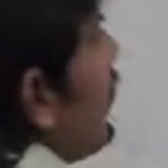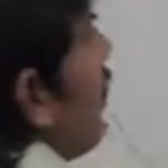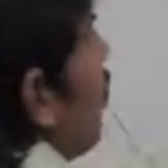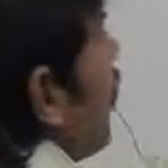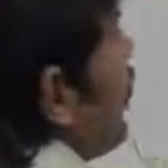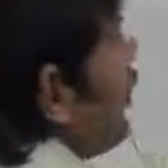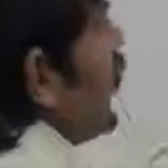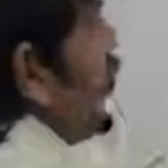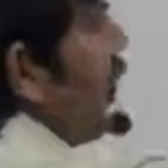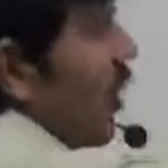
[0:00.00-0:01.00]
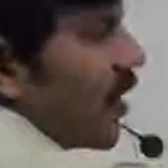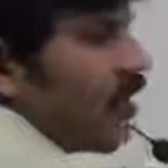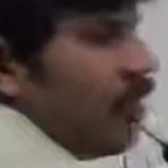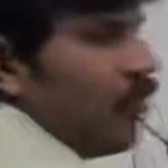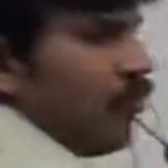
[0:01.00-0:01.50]
the remaining
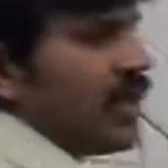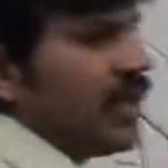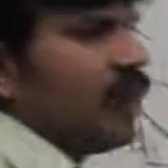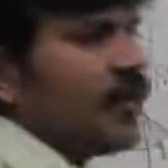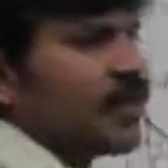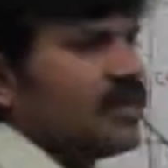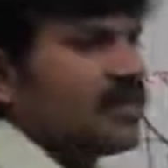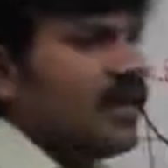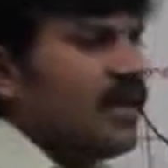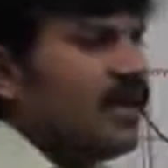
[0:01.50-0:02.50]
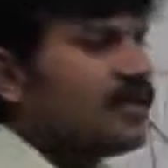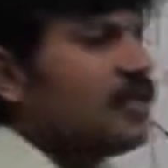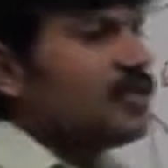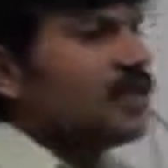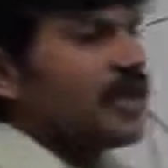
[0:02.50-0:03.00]
part by default considered as
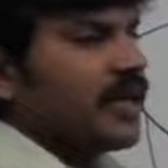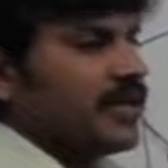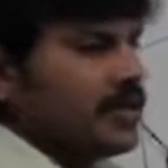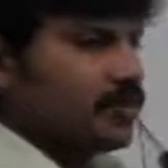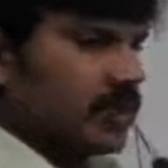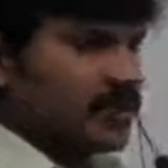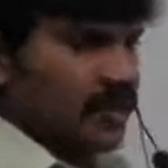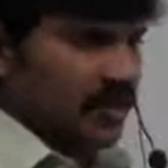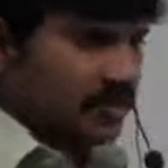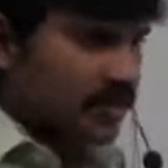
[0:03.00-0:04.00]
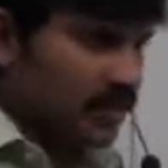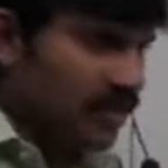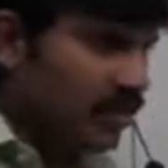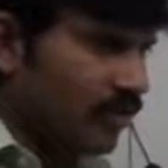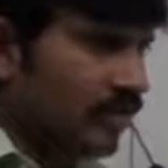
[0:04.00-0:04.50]
checked exceptions, right?
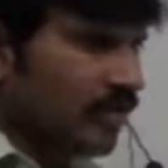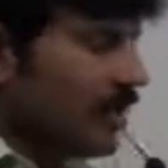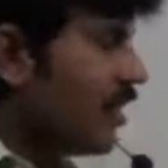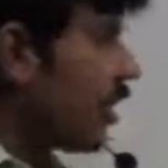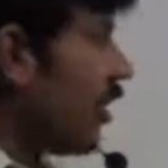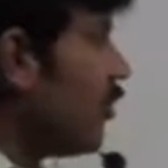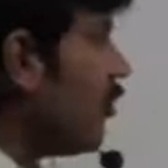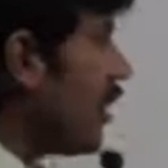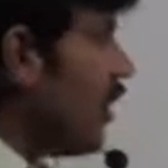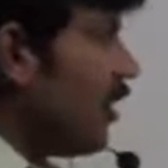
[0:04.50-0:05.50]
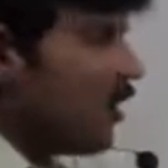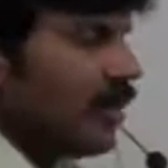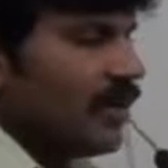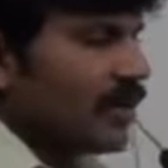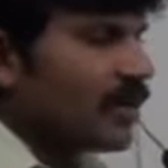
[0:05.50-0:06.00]
Now, can you tell
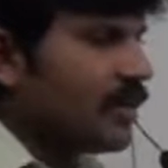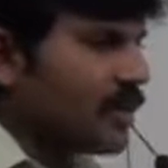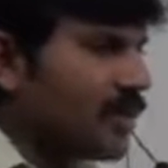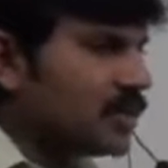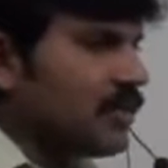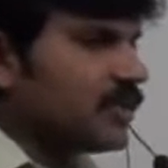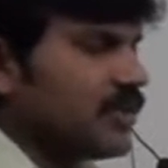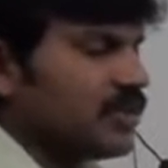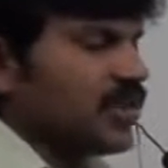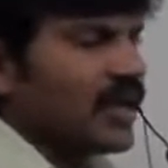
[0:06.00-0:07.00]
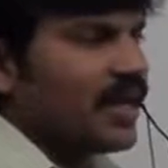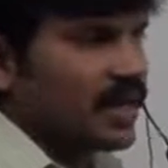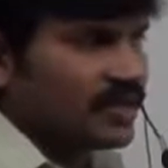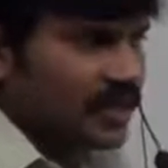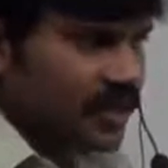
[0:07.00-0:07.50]
arithmetic exception checked or
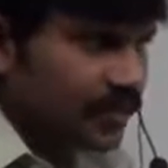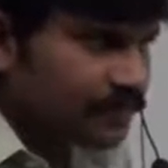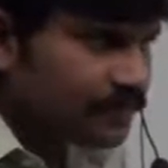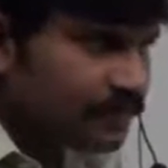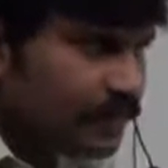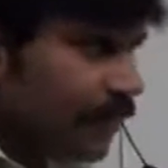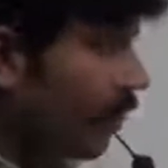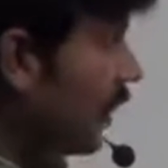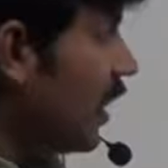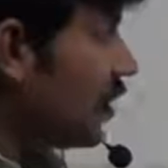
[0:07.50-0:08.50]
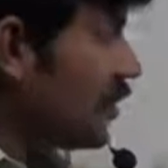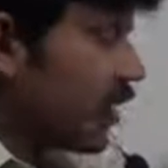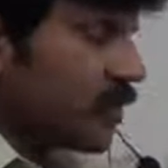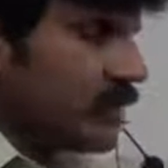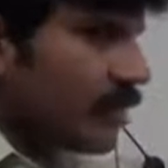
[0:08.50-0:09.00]
unchecked?
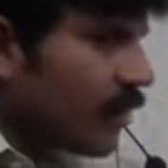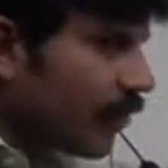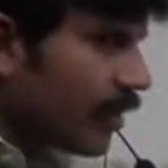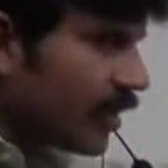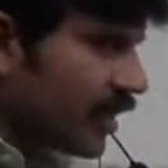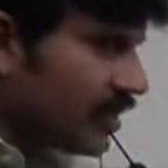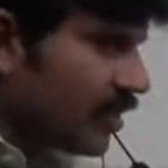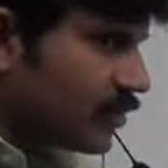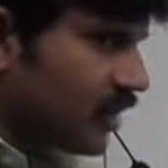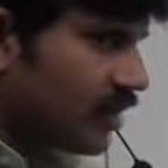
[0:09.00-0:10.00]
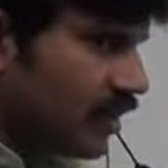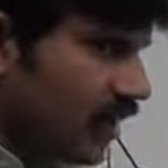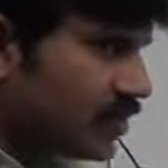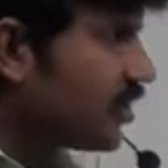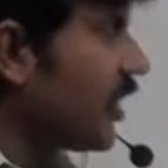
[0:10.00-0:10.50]
Unchecked. Null pointer exception
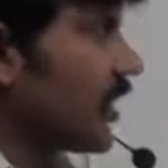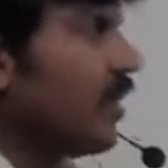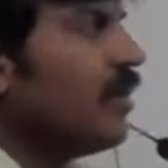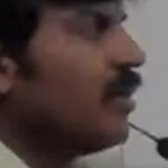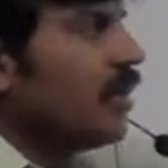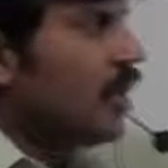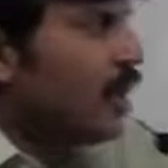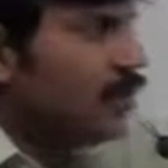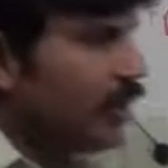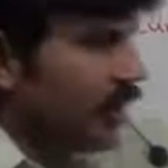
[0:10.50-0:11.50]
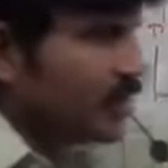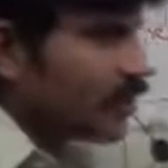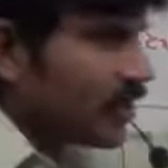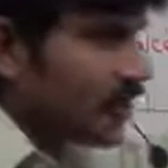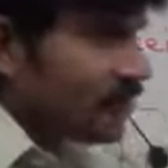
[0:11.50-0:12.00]
unchecked. IO
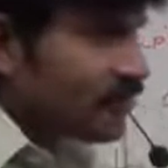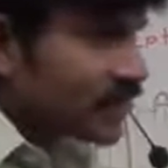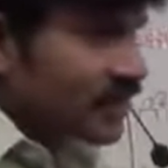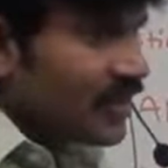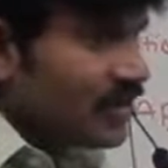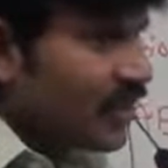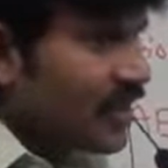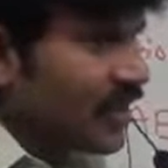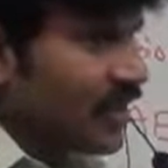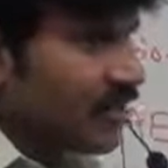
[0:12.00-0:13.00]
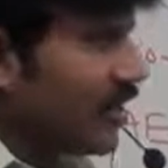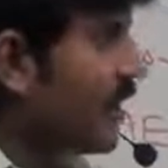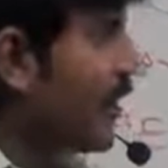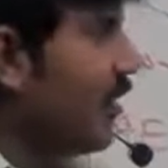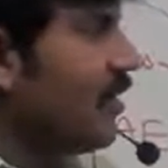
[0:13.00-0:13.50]
exception checked.
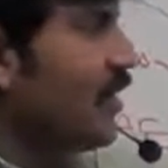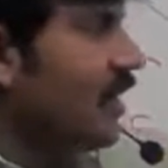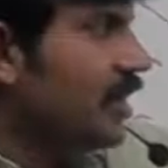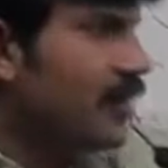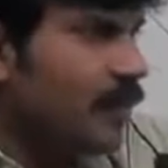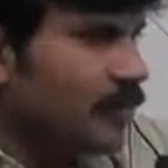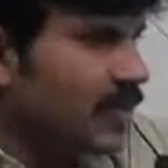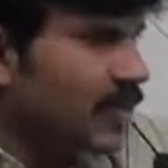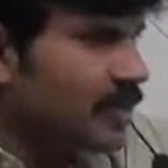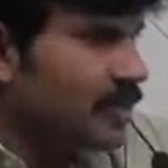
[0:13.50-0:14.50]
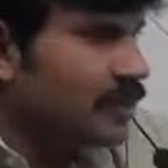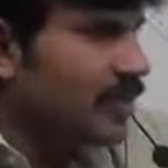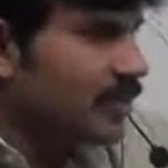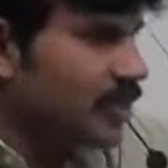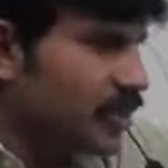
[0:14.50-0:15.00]
Checked. Interrupted
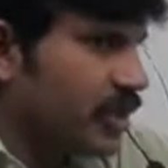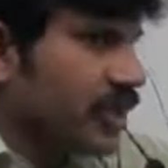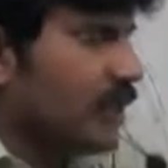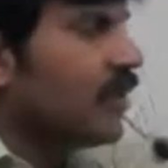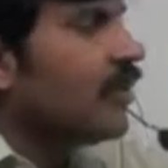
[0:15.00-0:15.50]
exception checked.